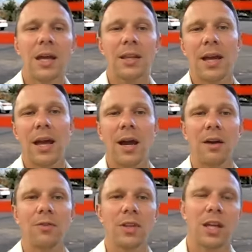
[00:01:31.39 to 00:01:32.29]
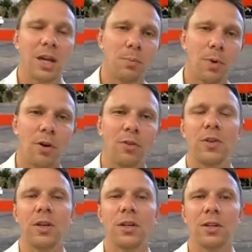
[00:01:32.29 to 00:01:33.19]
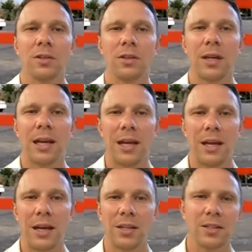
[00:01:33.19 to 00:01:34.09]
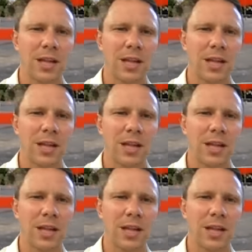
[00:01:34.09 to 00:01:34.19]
and they have the kickball field and